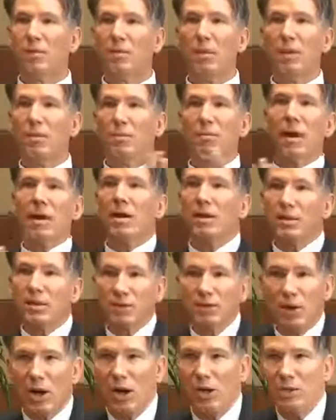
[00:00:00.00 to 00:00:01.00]
But
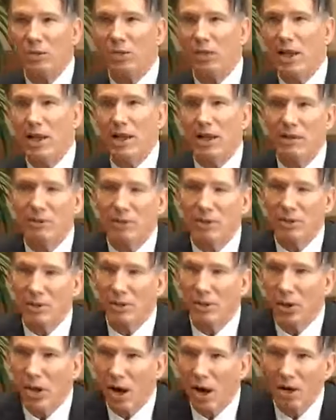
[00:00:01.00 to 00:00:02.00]
medical doctor can't even
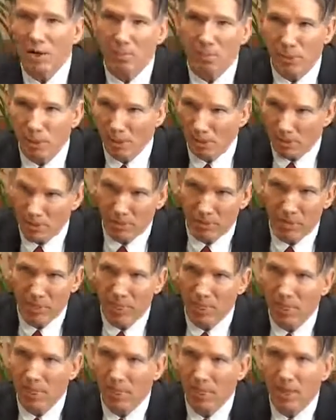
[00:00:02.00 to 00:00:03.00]
cure heartburn.
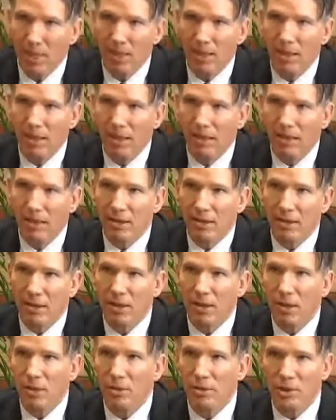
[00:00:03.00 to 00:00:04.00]

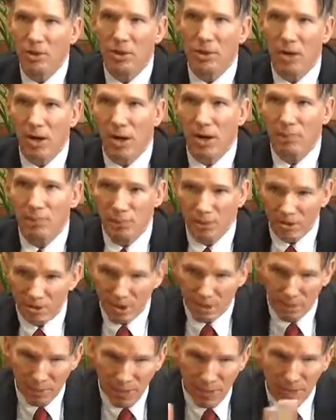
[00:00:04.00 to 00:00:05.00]
They don't cure heartburn,
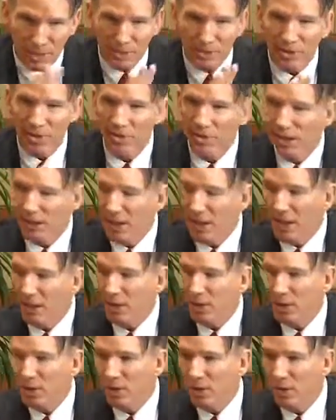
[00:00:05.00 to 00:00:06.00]
they manage it. They can't
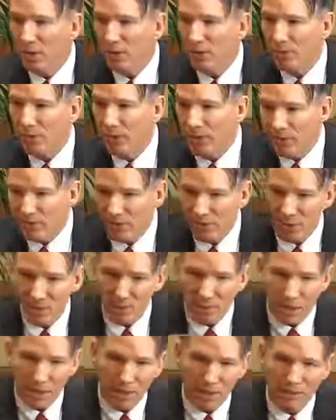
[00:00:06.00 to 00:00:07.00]
cure arthritis, they
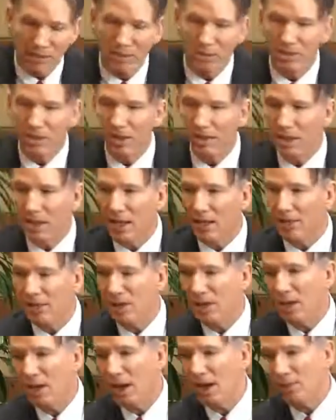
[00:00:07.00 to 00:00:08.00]
manage it. They can't
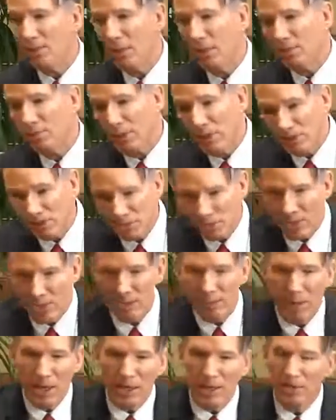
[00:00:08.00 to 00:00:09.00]
cure high blood pressure,
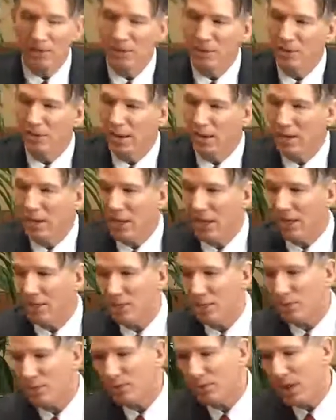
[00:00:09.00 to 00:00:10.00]
they manage it. They can't
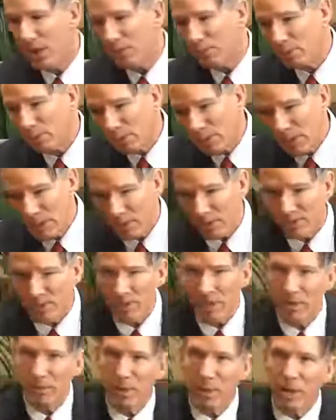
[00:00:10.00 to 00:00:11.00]
cure
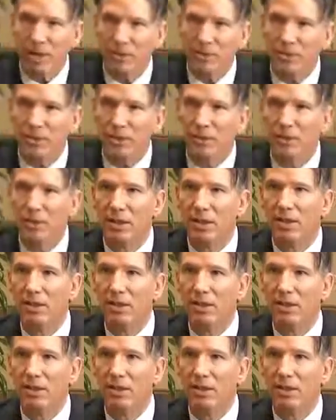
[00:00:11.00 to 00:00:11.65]
fibromyalgia, they manage it.